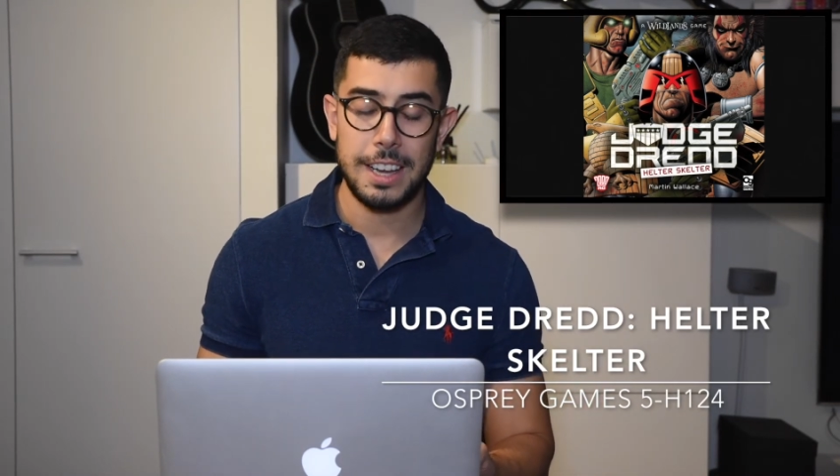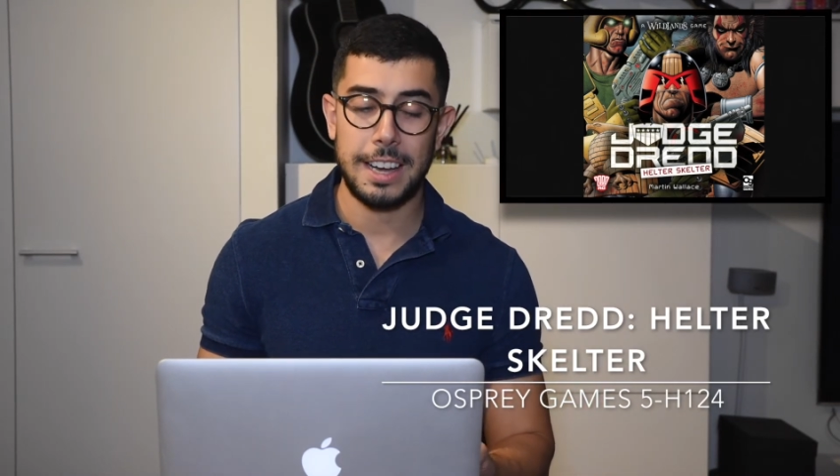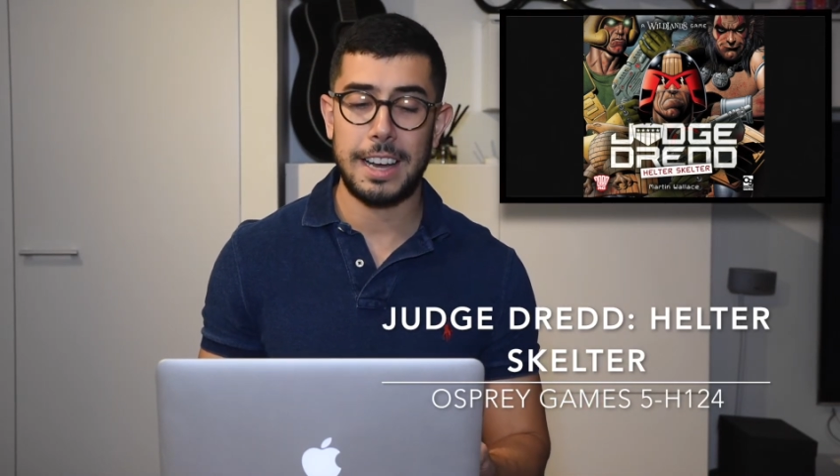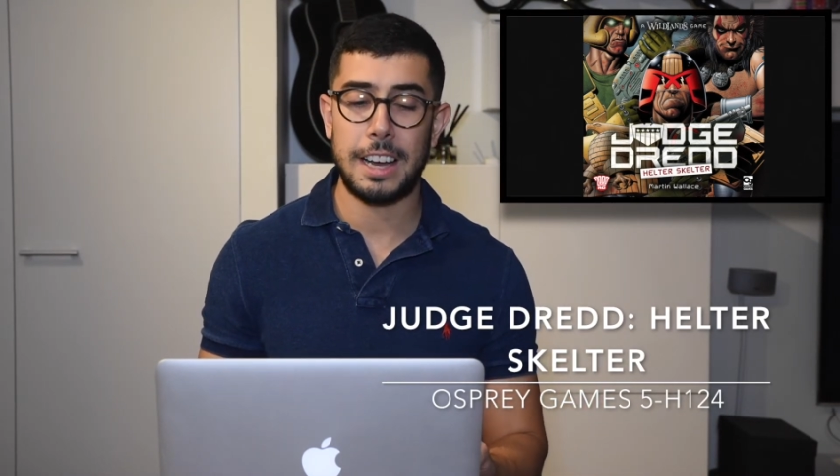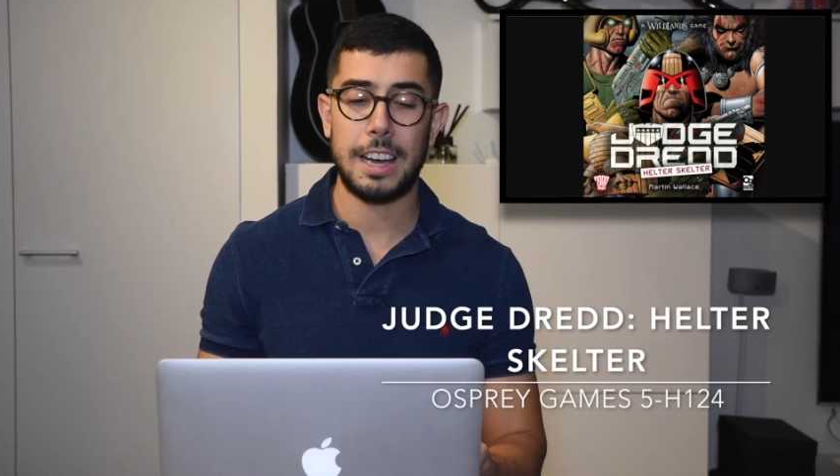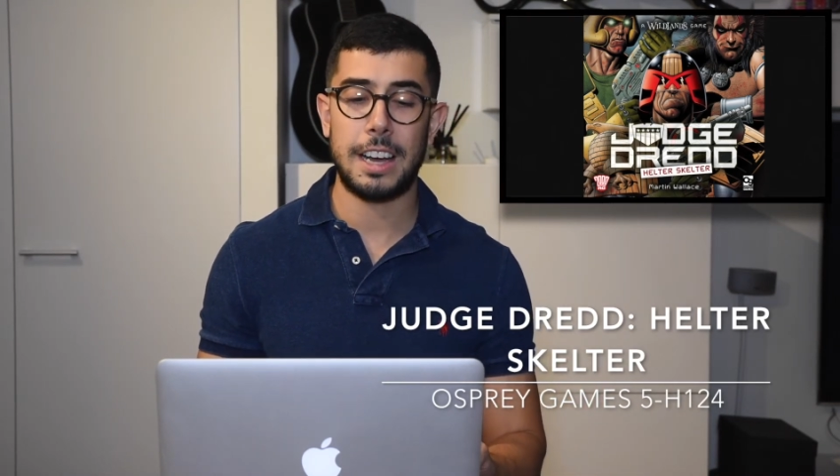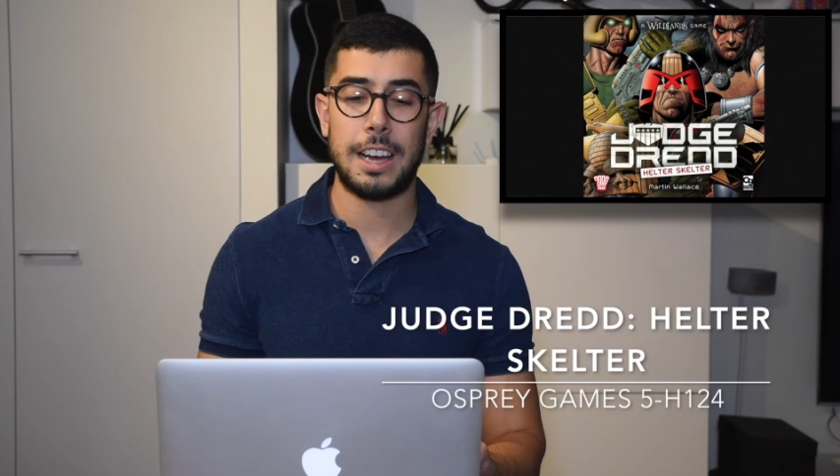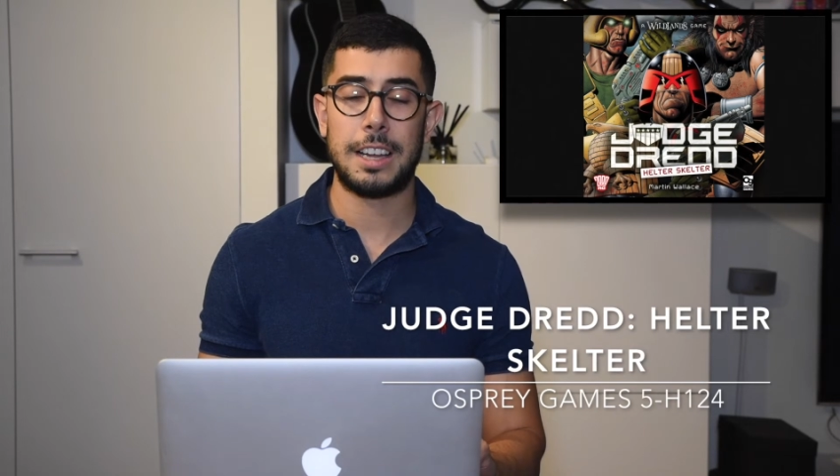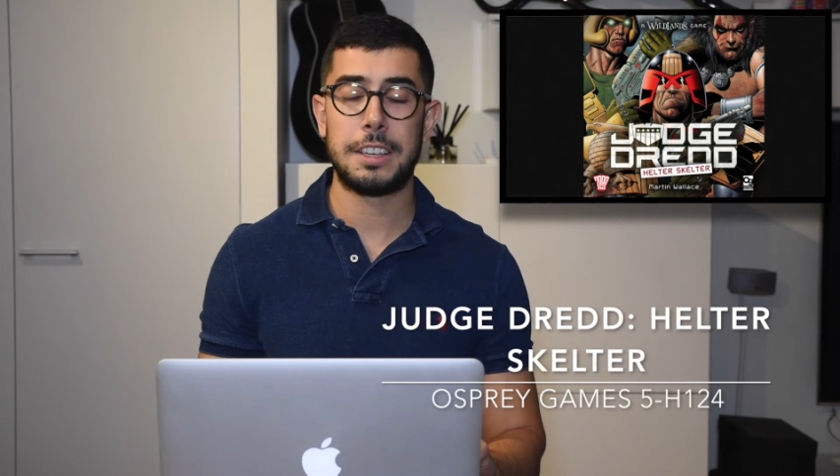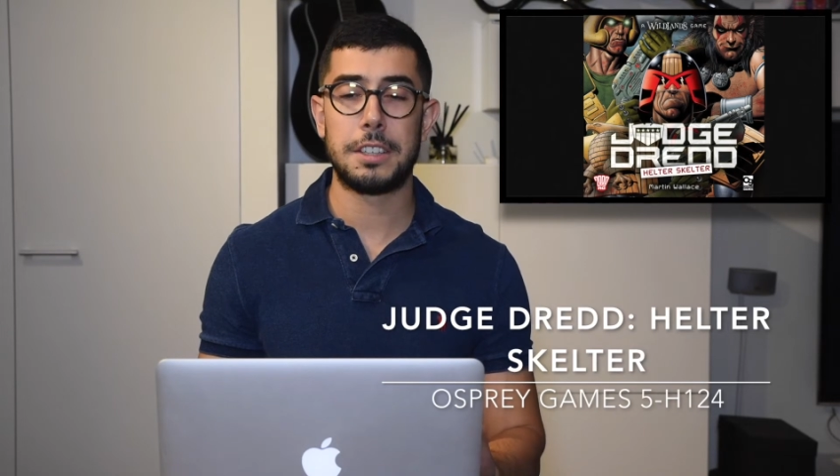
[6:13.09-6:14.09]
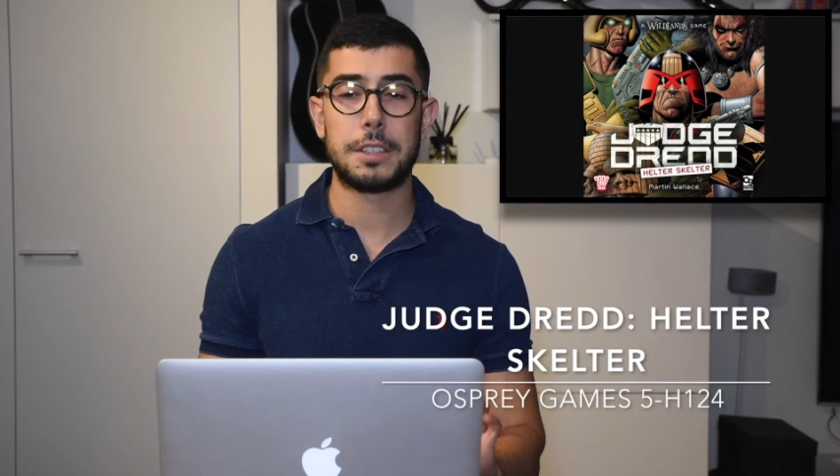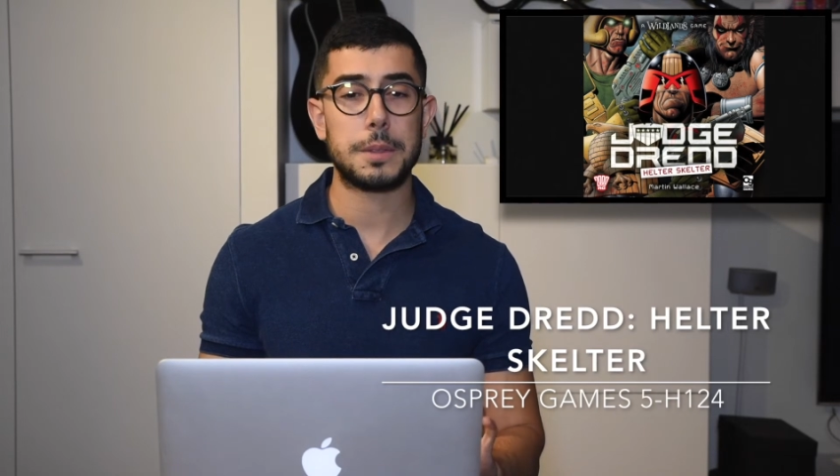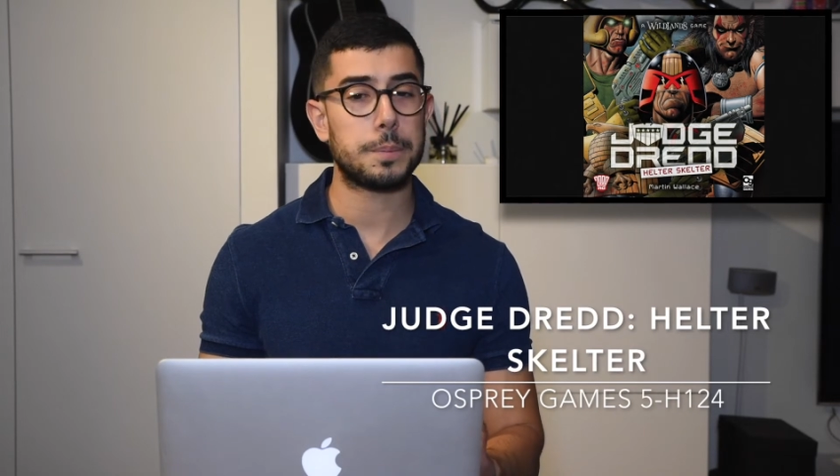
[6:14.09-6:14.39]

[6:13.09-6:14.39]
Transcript: and